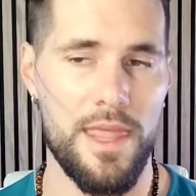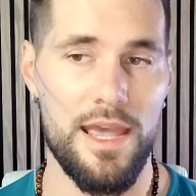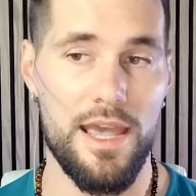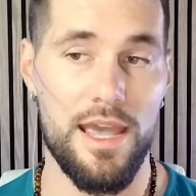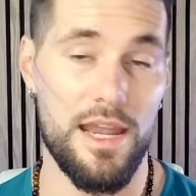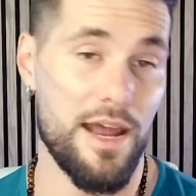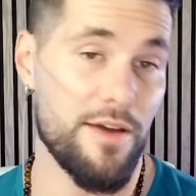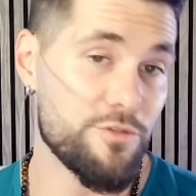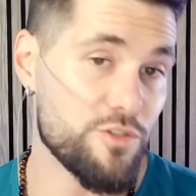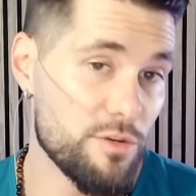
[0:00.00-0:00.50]

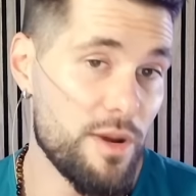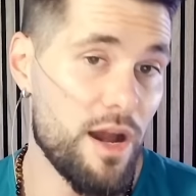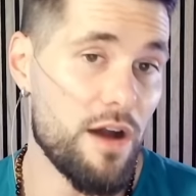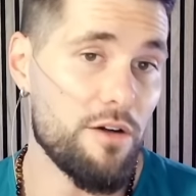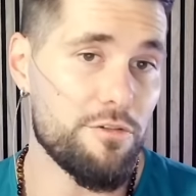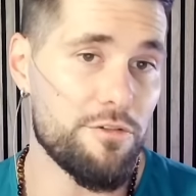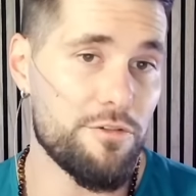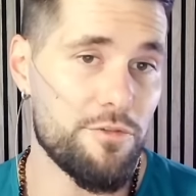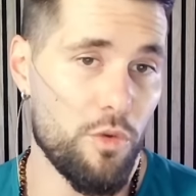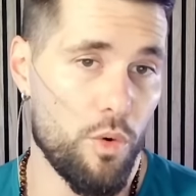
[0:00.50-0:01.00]
And after
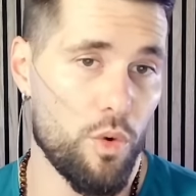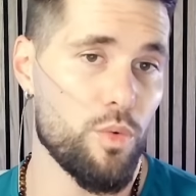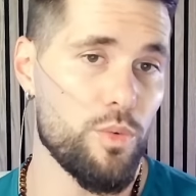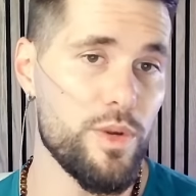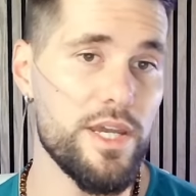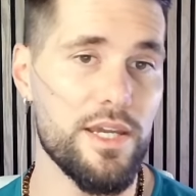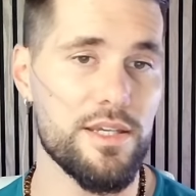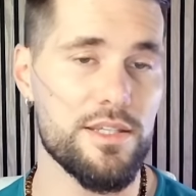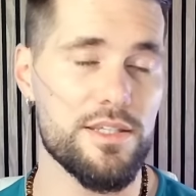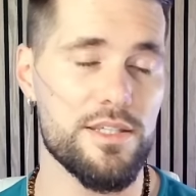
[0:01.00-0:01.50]
about four
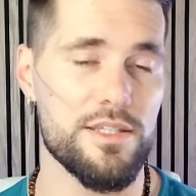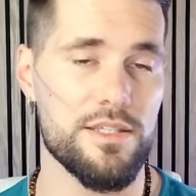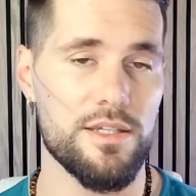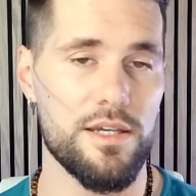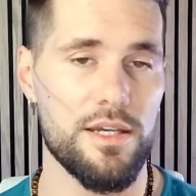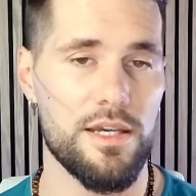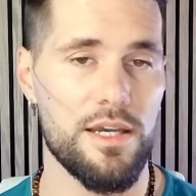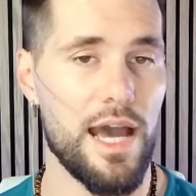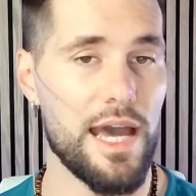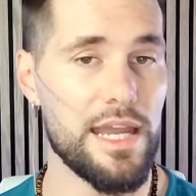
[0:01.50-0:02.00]
weeks,
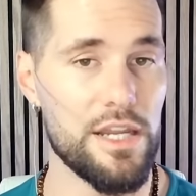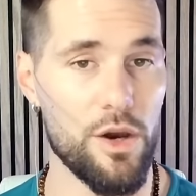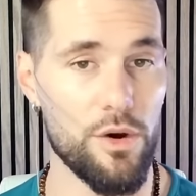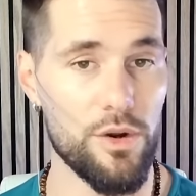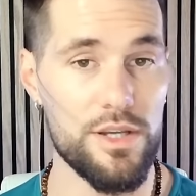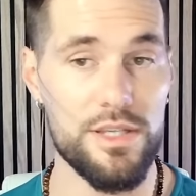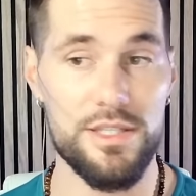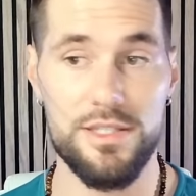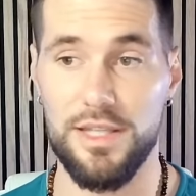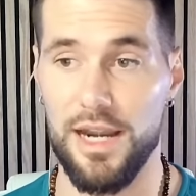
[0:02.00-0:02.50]
I
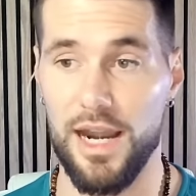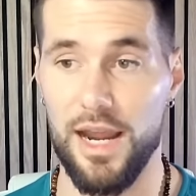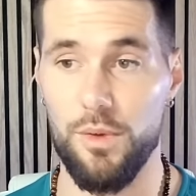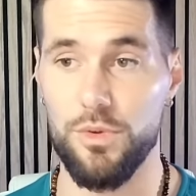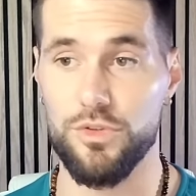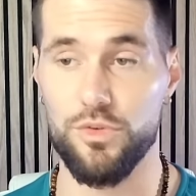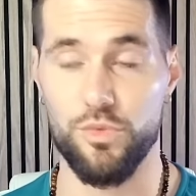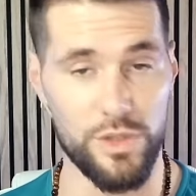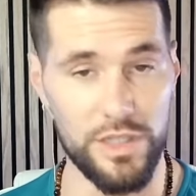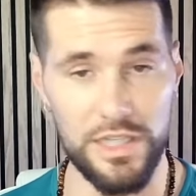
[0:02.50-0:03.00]
noticed that I
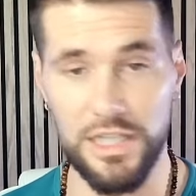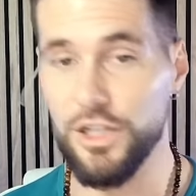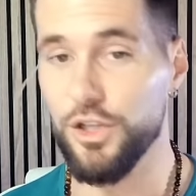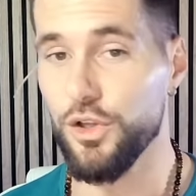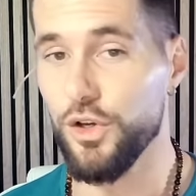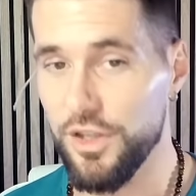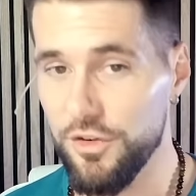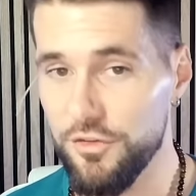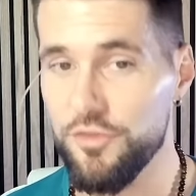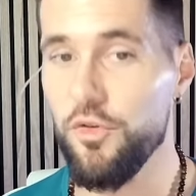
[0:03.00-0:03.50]
was really
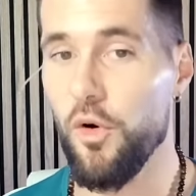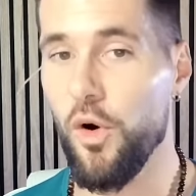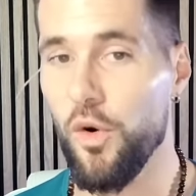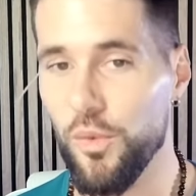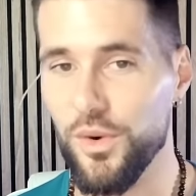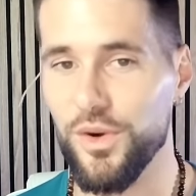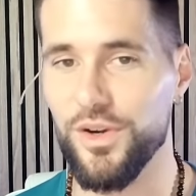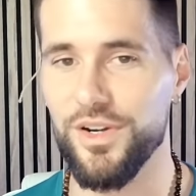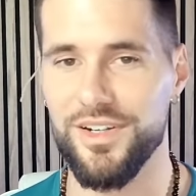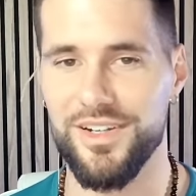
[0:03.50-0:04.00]
looking
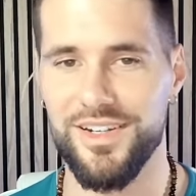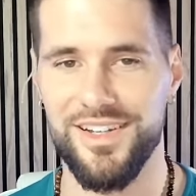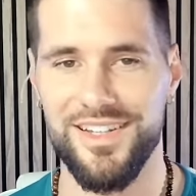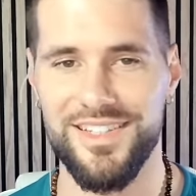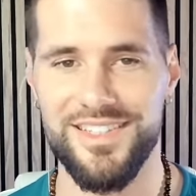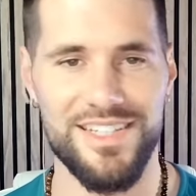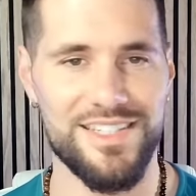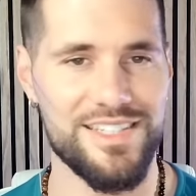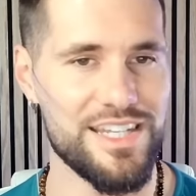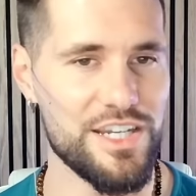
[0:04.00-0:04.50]
forward
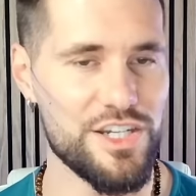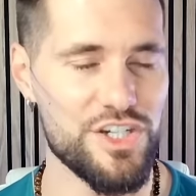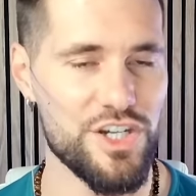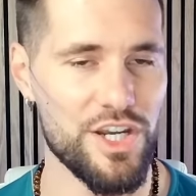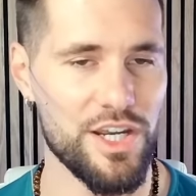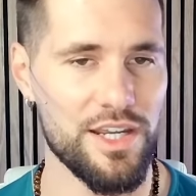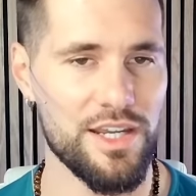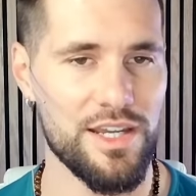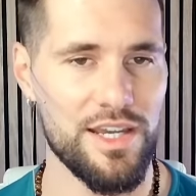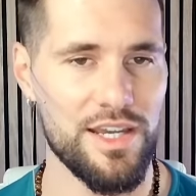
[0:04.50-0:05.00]
to teaching.